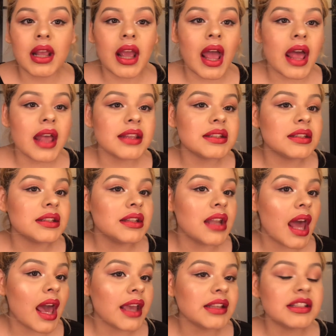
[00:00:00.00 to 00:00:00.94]
It's
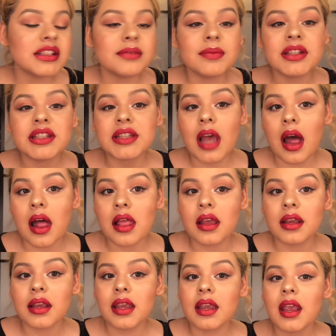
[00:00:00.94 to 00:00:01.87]
nice
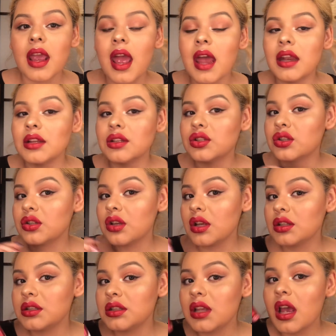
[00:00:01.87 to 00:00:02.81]
metallic-y, and it's
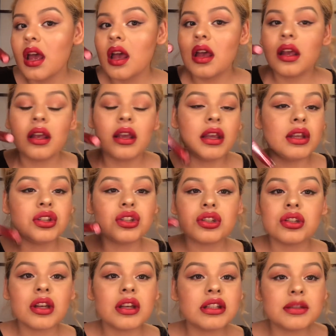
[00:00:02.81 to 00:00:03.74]

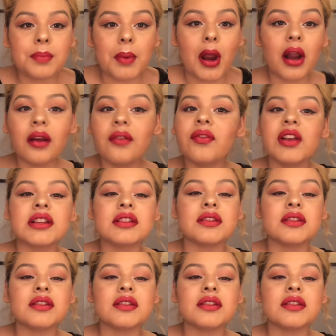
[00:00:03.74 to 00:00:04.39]
just perfect.